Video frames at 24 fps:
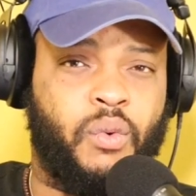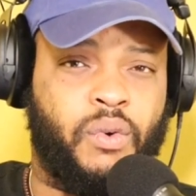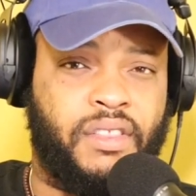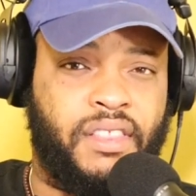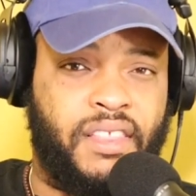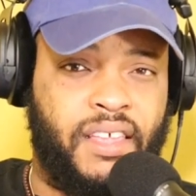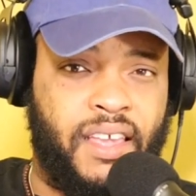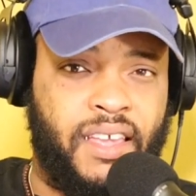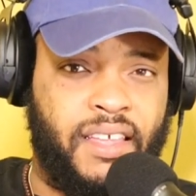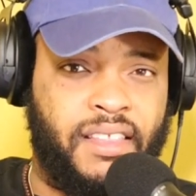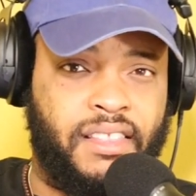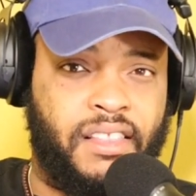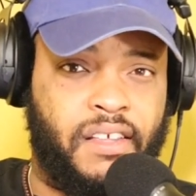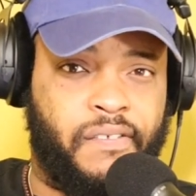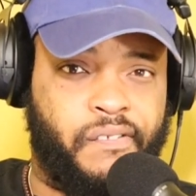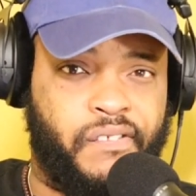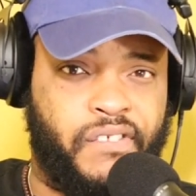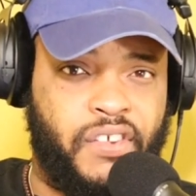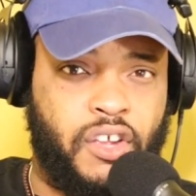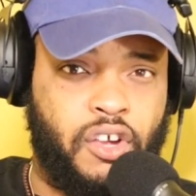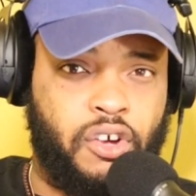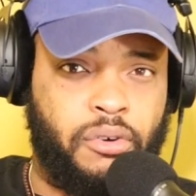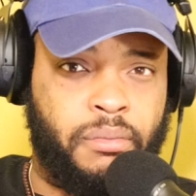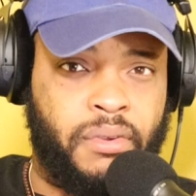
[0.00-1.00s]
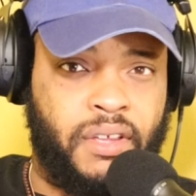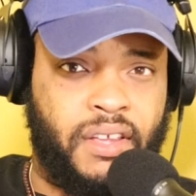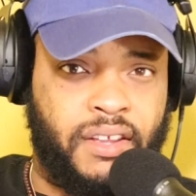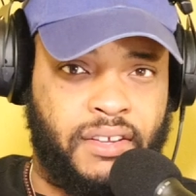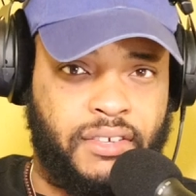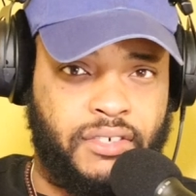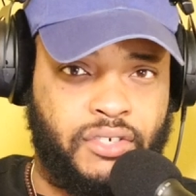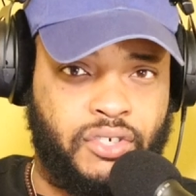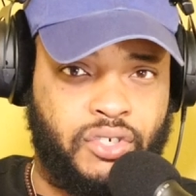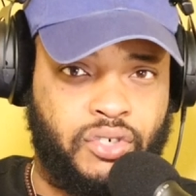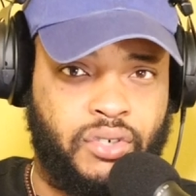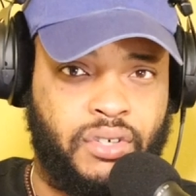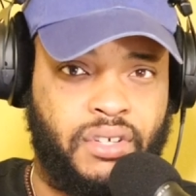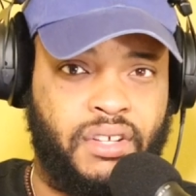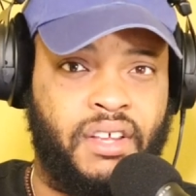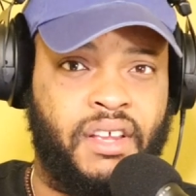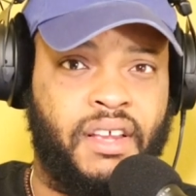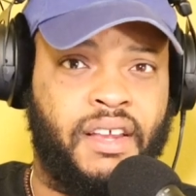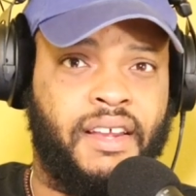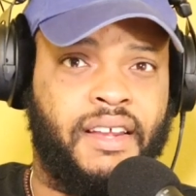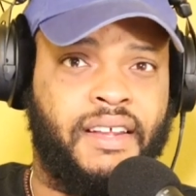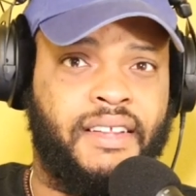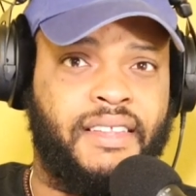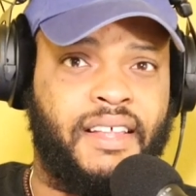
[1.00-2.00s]
within the film industry,
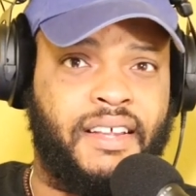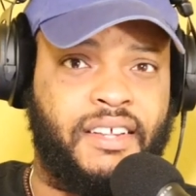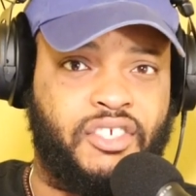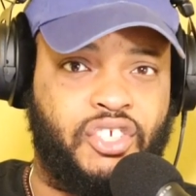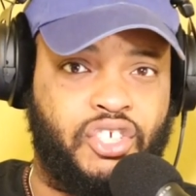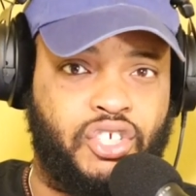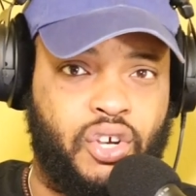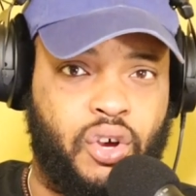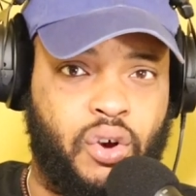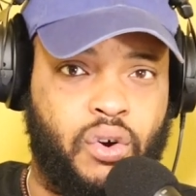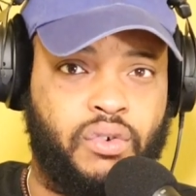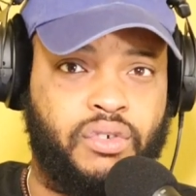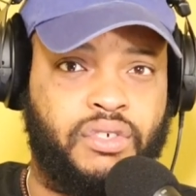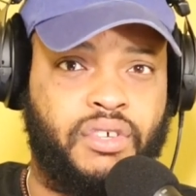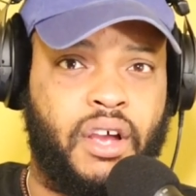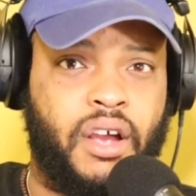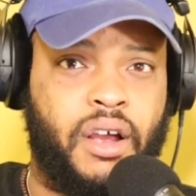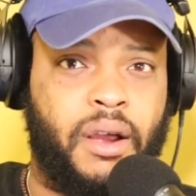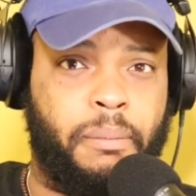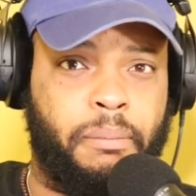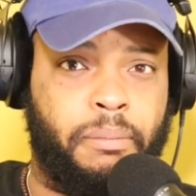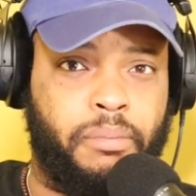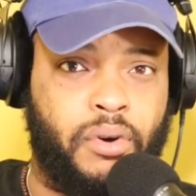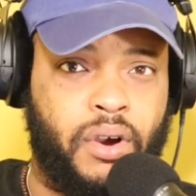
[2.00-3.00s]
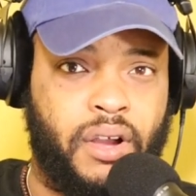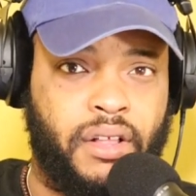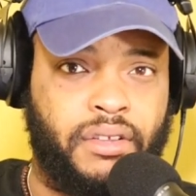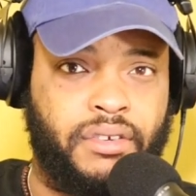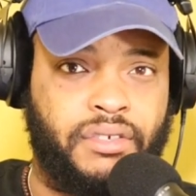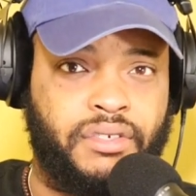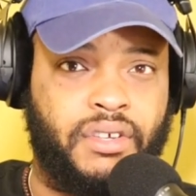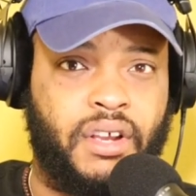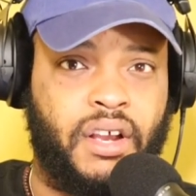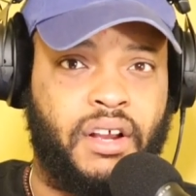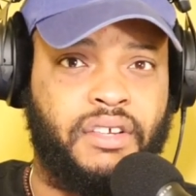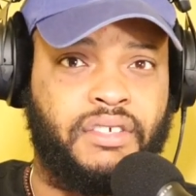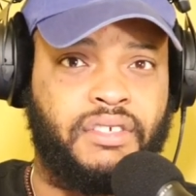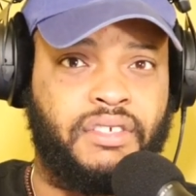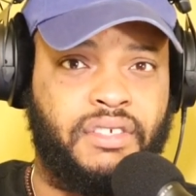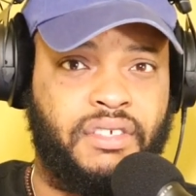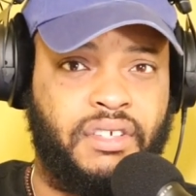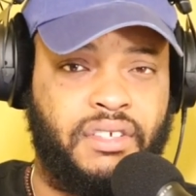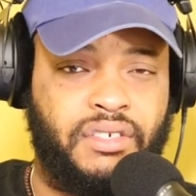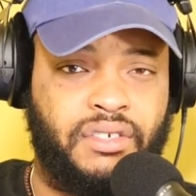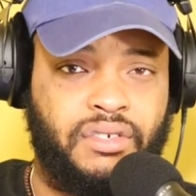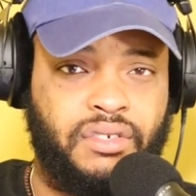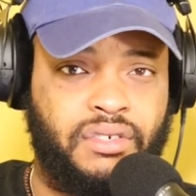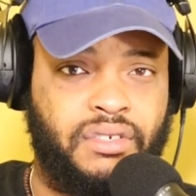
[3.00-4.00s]
that shows our brothers, our
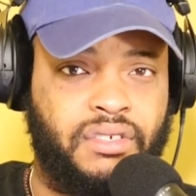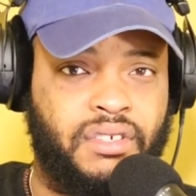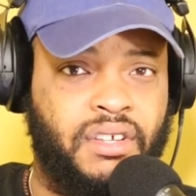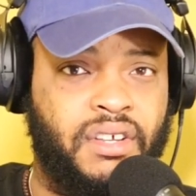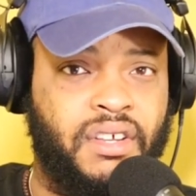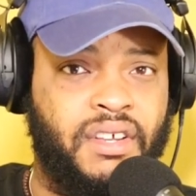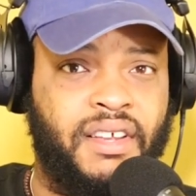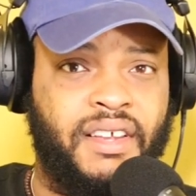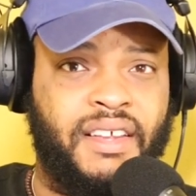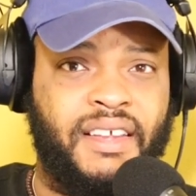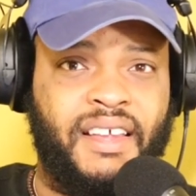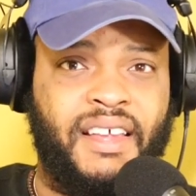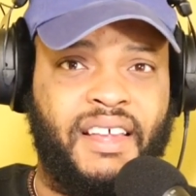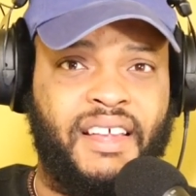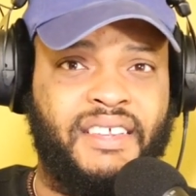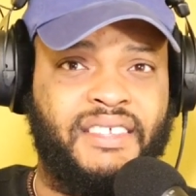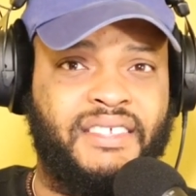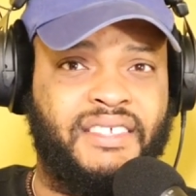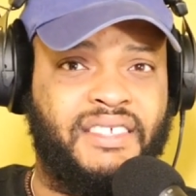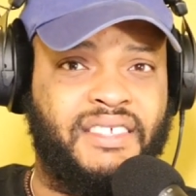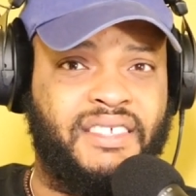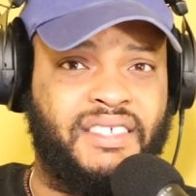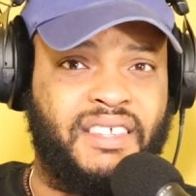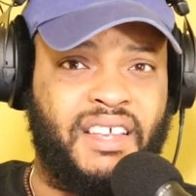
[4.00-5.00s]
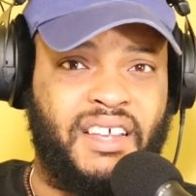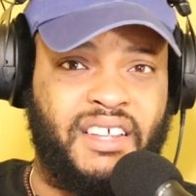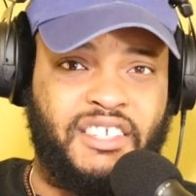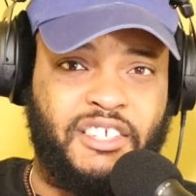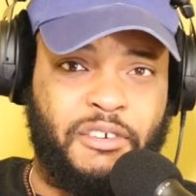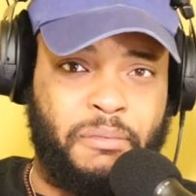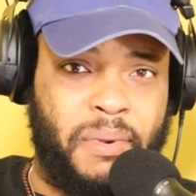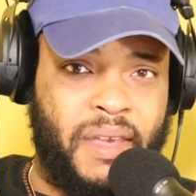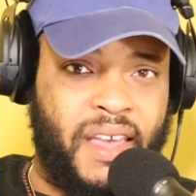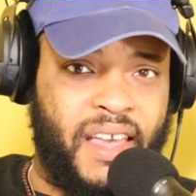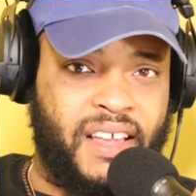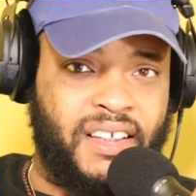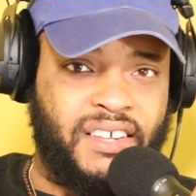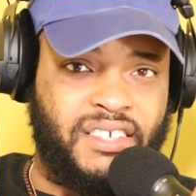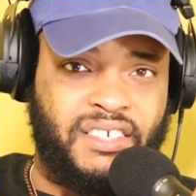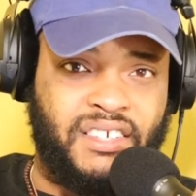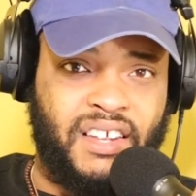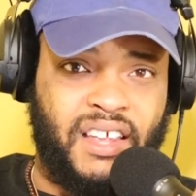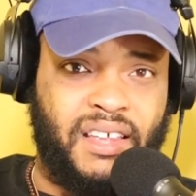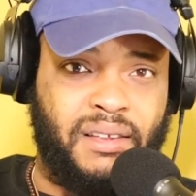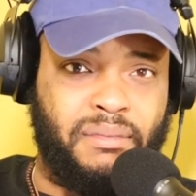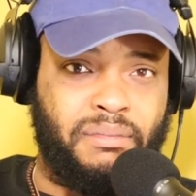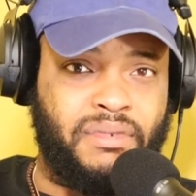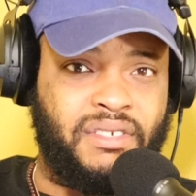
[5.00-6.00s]
sisters in such bad
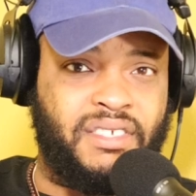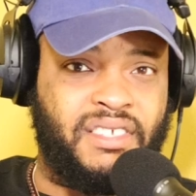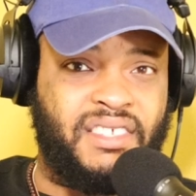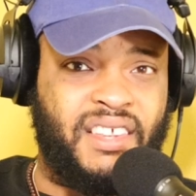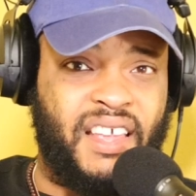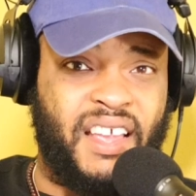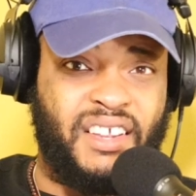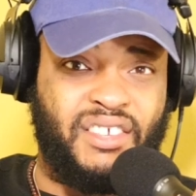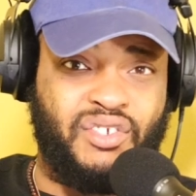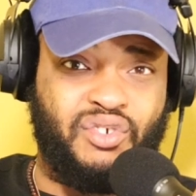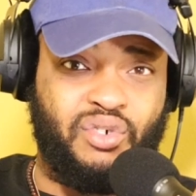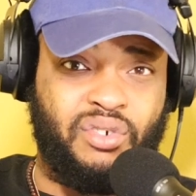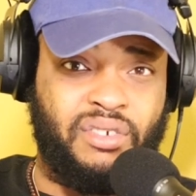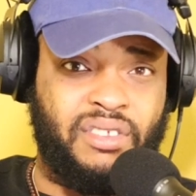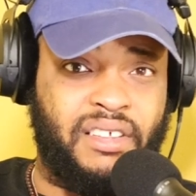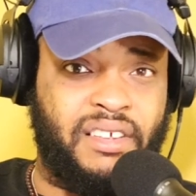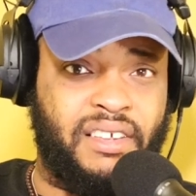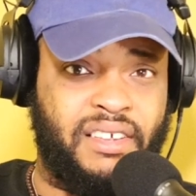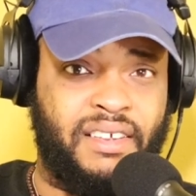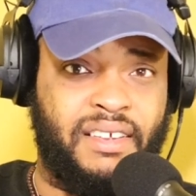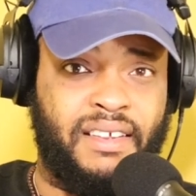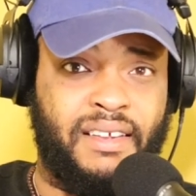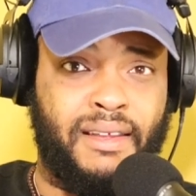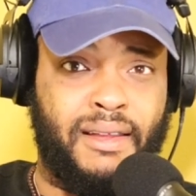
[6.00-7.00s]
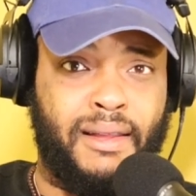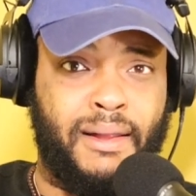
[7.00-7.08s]
shape sexually,